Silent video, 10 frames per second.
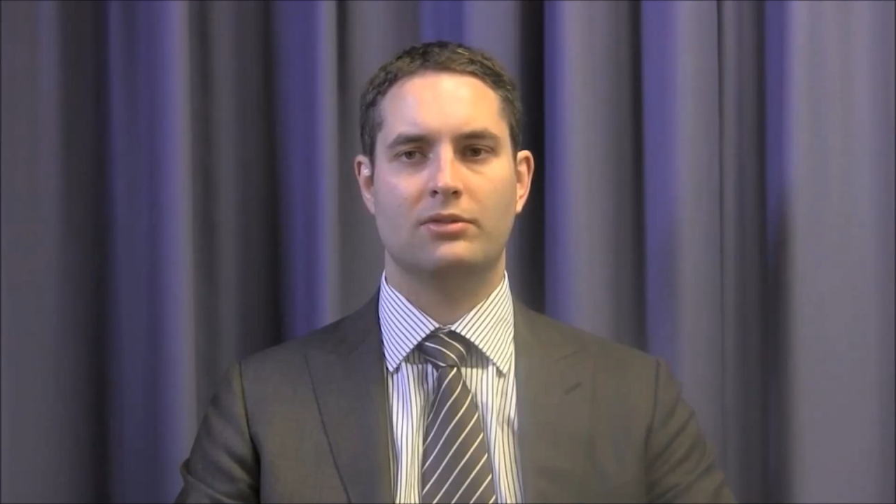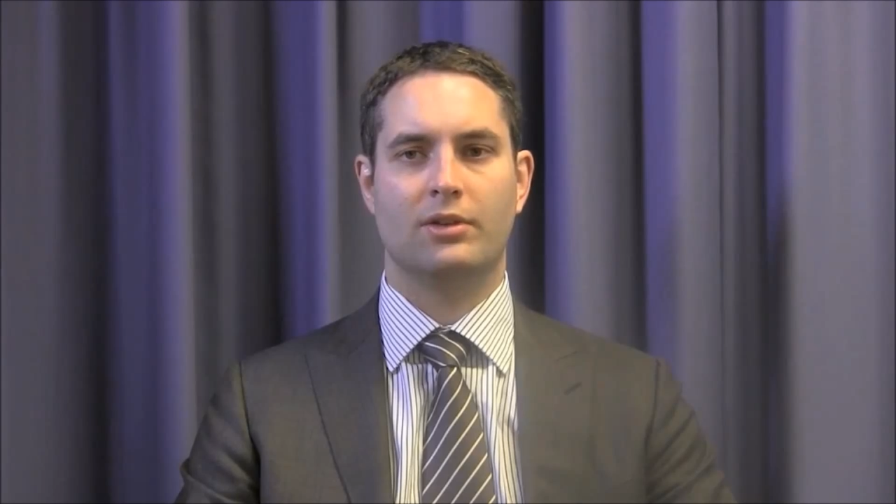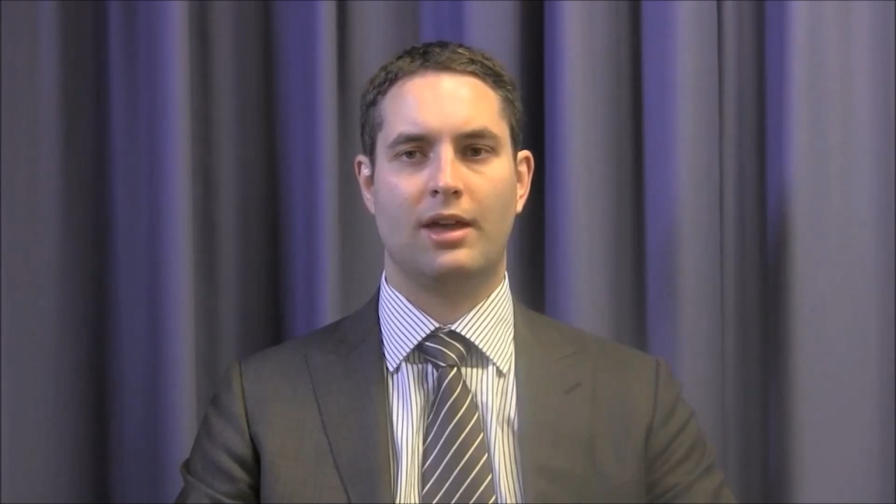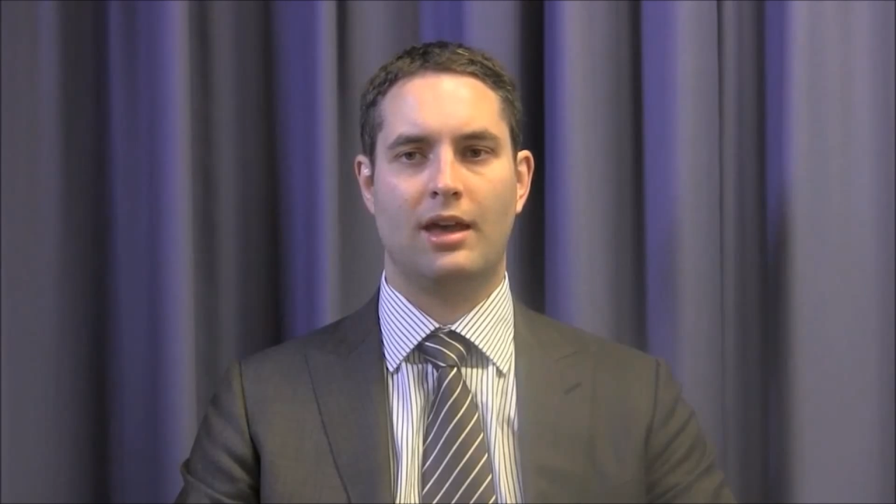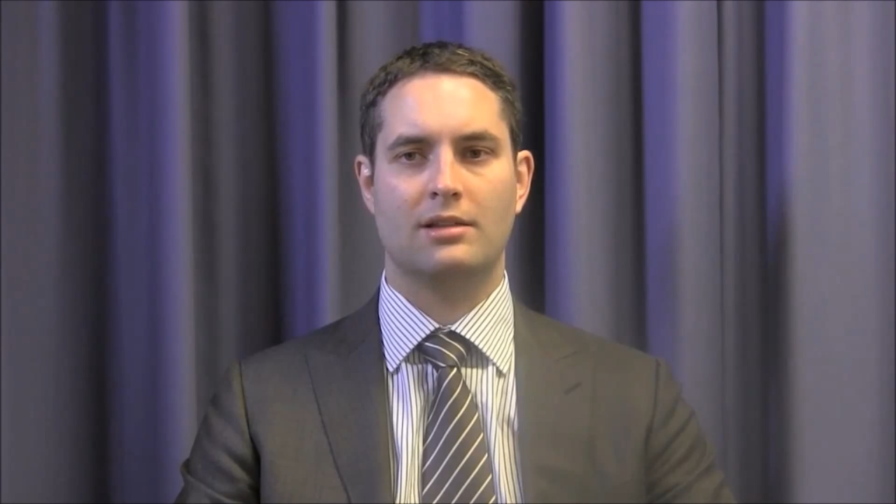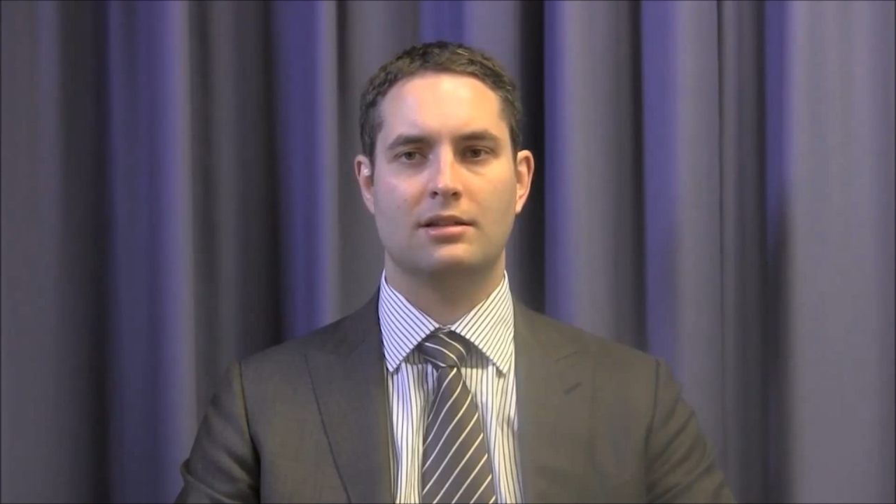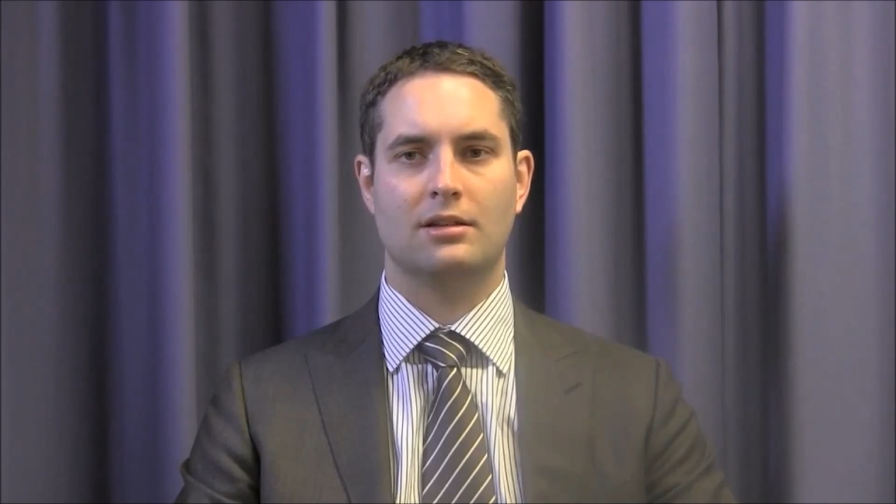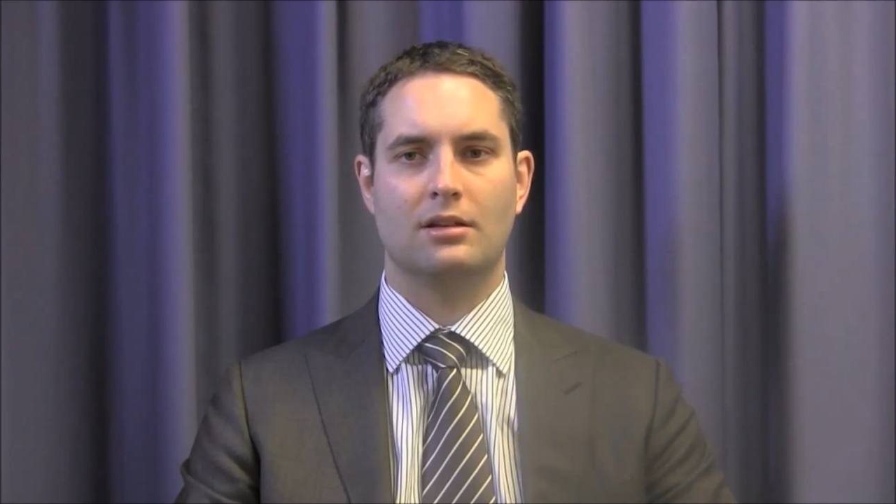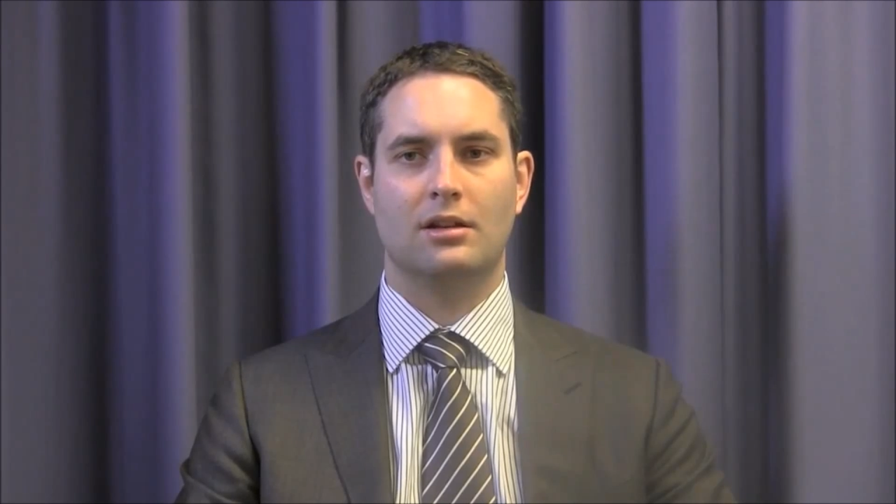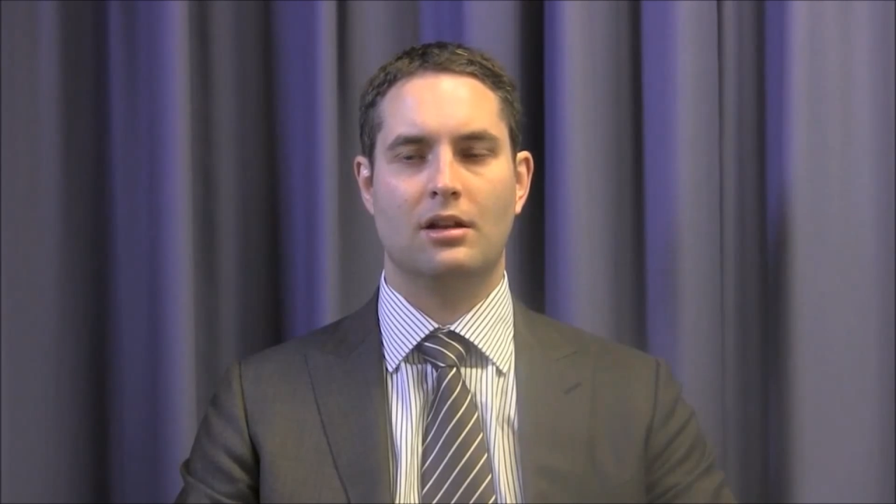for cancer.
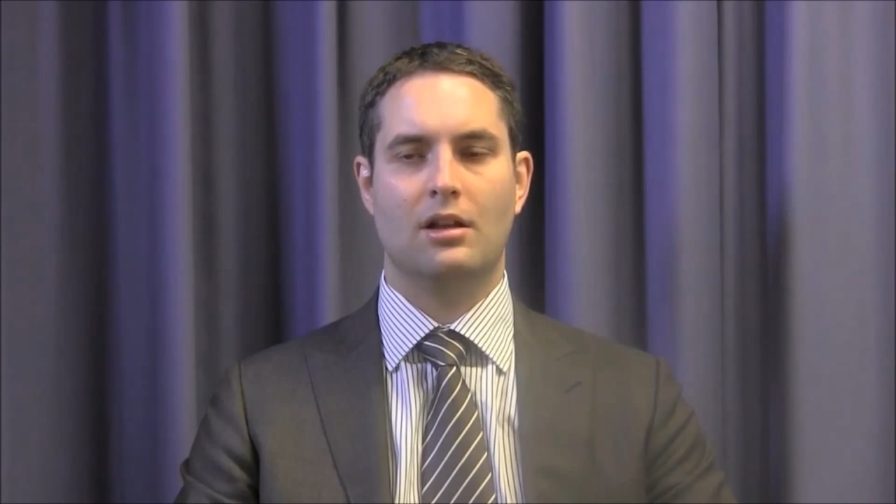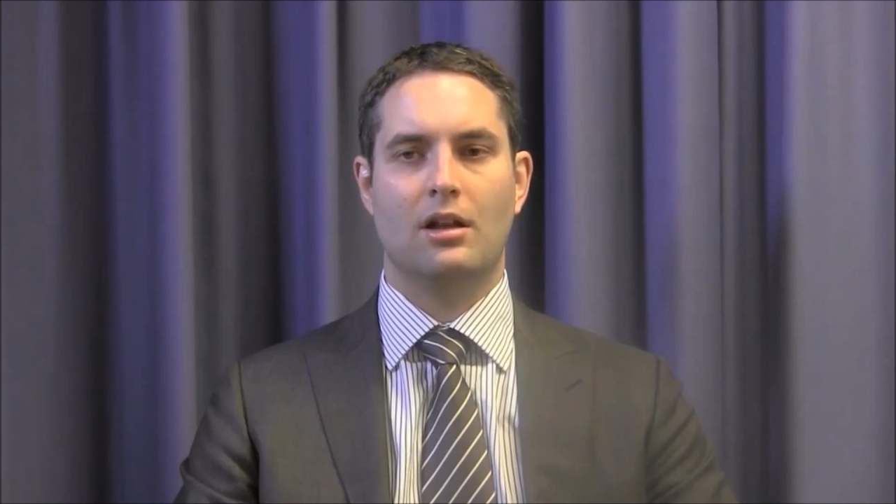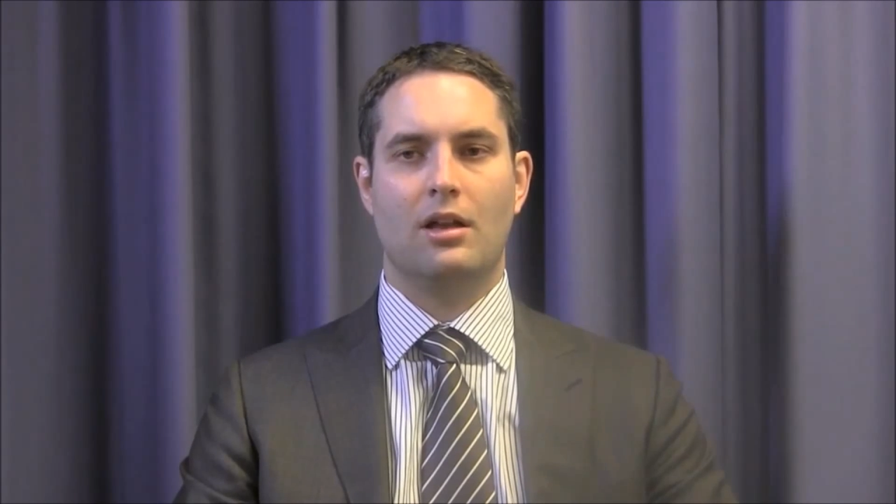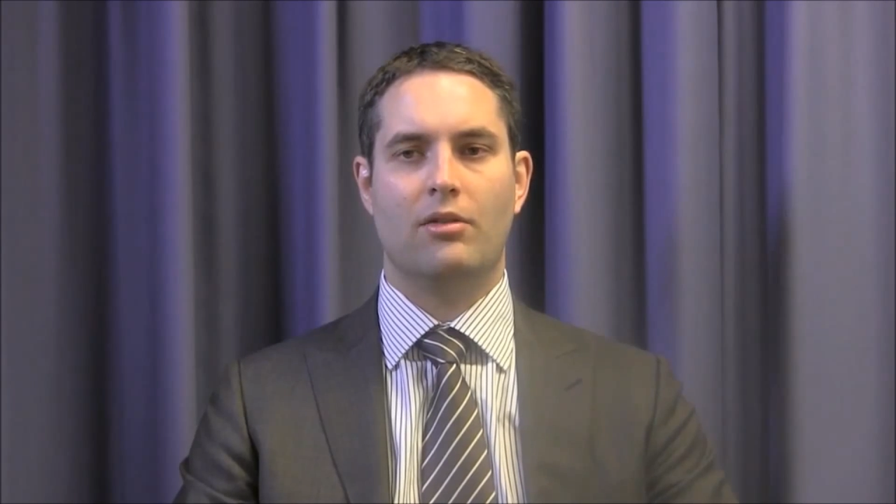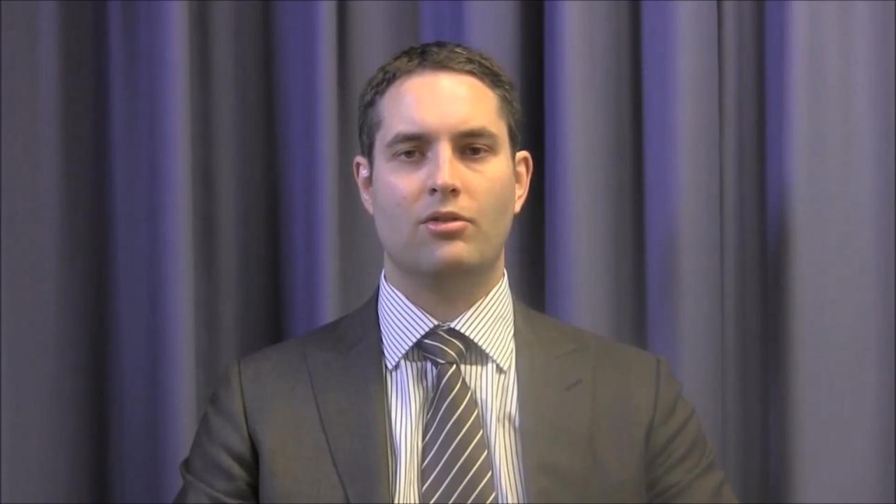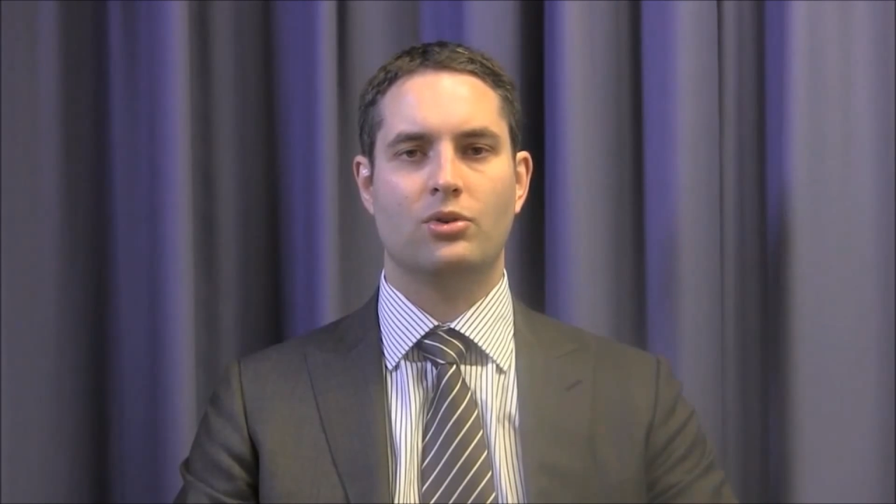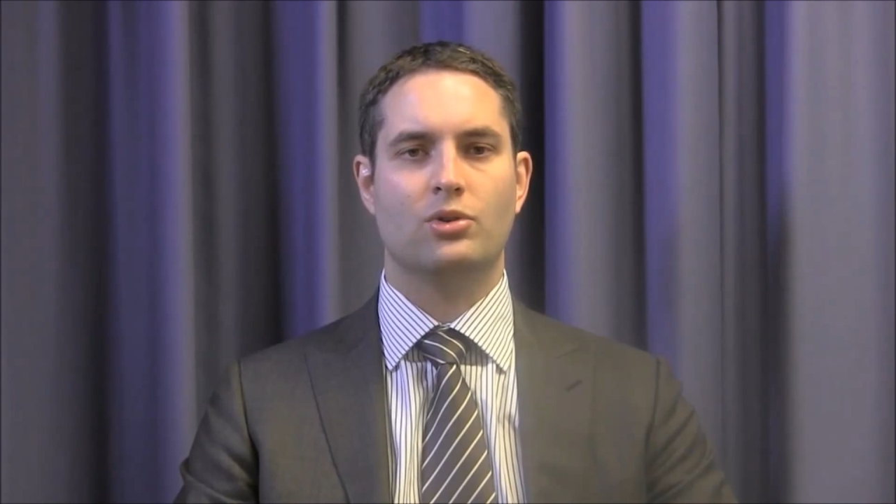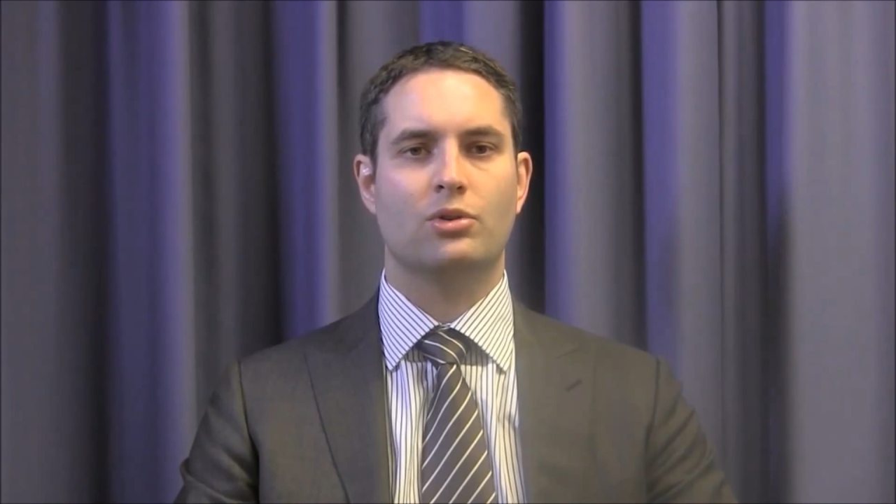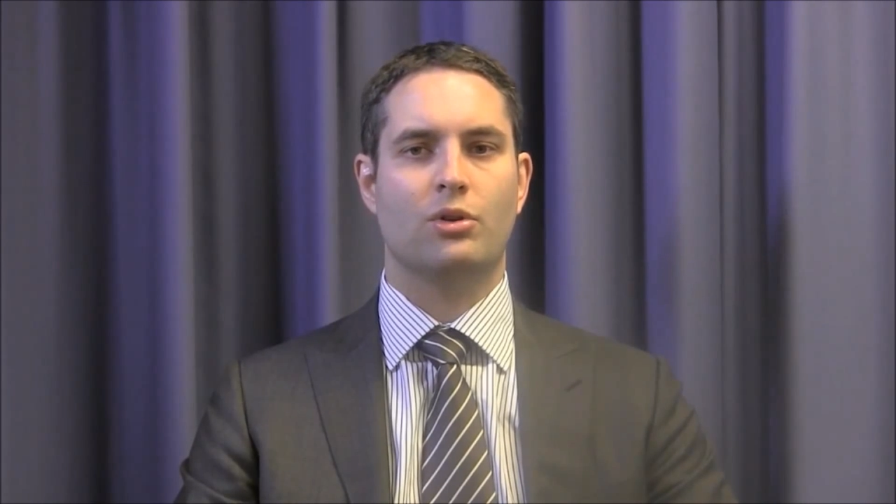There is also a